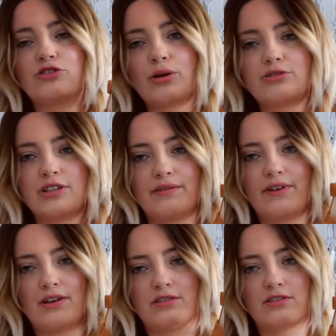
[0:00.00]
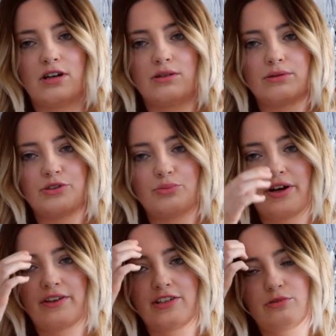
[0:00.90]
totally versatile. Could wear
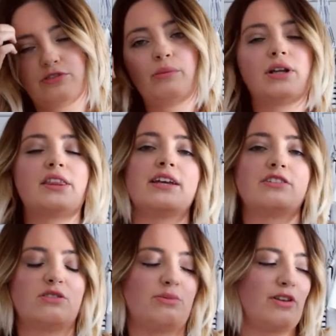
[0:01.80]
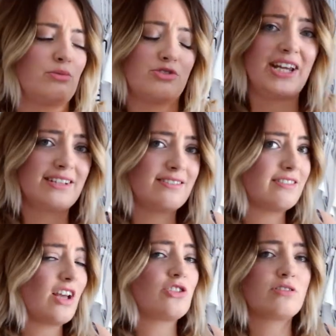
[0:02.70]
these with so many things. Could wear them with
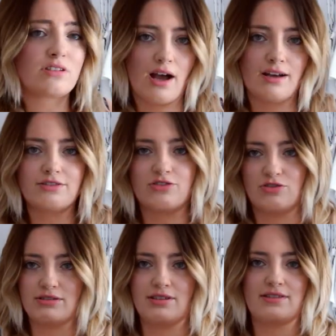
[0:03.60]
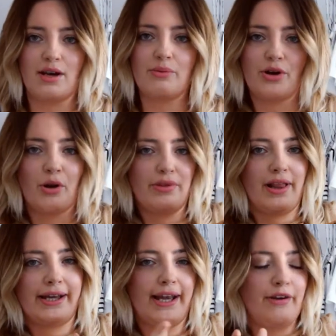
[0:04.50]
jeans, skirts, dresses. They would go with
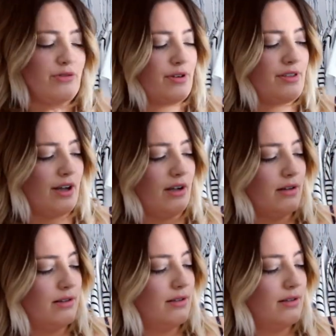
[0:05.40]
like everything,